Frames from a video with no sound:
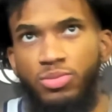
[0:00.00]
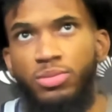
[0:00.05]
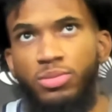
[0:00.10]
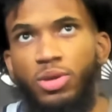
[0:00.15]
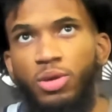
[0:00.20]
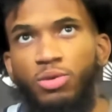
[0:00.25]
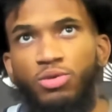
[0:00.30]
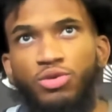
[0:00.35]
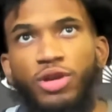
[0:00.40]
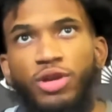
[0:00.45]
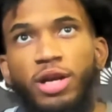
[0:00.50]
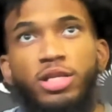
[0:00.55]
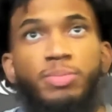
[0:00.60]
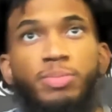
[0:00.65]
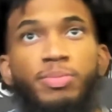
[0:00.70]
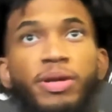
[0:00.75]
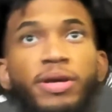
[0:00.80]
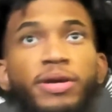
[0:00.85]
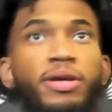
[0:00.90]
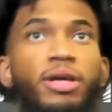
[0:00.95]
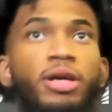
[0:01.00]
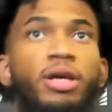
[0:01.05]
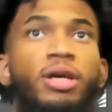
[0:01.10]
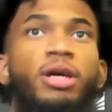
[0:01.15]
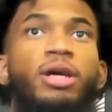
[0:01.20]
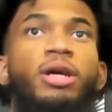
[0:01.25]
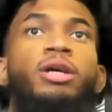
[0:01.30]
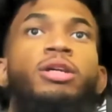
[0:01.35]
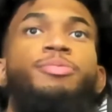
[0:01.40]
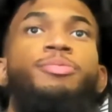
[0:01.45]
don't try to split
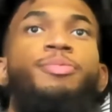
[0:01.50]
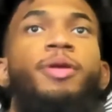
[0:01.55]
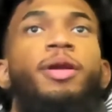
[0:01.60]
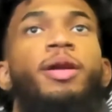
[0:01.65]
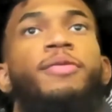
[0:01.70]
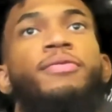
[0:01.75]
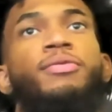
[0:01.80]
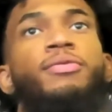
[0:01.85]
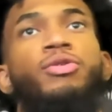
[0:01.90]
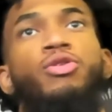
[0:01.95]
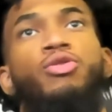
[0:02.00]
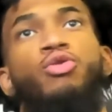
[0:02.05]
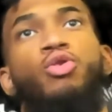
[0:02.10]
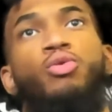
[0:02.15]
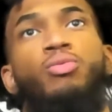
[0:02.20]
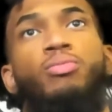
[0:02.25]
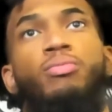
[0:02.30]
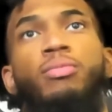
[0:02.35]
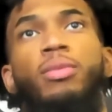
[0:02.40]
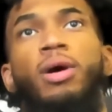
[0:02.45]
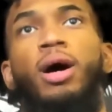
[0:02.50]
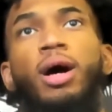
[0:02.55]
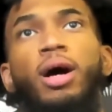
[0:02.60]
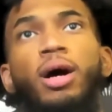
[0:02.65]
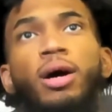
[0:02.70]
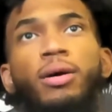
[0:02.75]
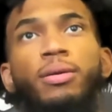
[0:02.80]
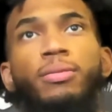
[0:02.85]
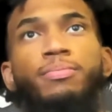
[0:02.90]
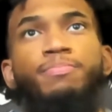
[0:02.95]
split up on a group.
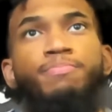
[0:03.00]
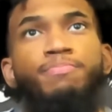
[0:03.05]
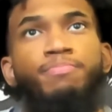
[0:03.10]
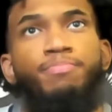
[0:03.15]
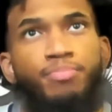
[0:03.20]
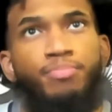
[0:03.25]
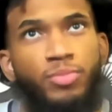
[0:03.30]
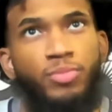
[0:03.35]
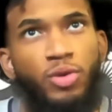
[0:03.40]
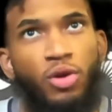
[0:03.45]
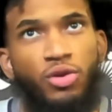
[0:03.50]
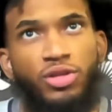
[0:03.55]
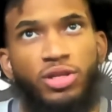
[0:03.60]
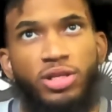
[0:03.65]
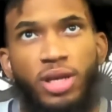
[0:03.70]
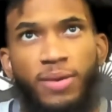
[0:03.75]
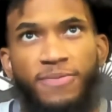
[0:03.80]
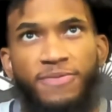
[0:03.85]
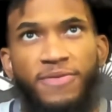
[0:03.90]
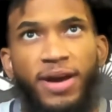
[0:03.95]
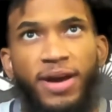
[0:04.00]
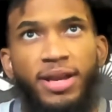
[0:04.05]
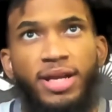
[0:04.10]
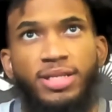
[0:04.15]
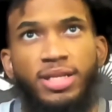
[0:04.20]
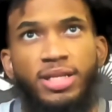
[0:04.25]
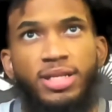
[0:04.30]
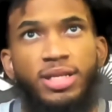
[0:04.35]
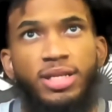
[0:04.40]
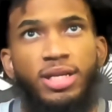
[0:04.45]
Um, you know, just keep fighting as
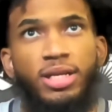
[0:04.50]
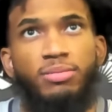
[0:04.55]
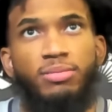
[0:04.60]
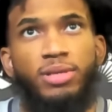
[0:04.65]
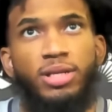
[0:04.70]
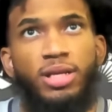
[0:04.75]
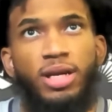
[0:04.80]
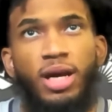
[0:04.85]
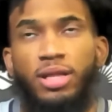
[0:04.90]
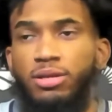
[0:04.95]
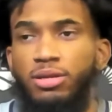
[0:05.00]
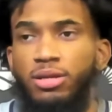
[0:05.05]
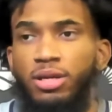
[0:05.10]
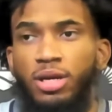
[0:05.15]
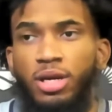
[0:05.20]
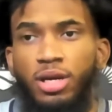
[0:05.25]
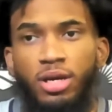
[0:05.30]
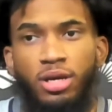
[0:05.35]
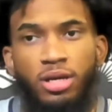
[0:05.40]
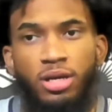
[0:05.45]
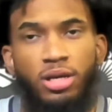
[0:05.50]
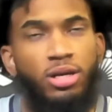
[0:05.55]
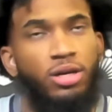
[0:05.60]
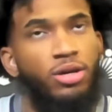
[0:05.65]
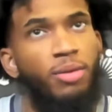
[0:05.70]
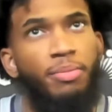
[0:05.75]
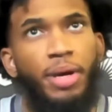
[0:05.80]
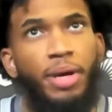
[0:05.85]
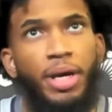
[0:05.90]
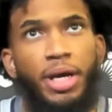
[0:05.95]
a team together, good
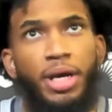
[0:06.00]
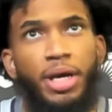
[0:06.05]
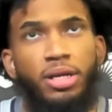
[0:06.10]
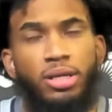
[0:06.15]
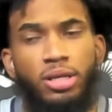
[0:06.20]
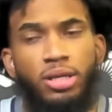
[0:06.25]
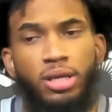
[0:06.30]
or bad.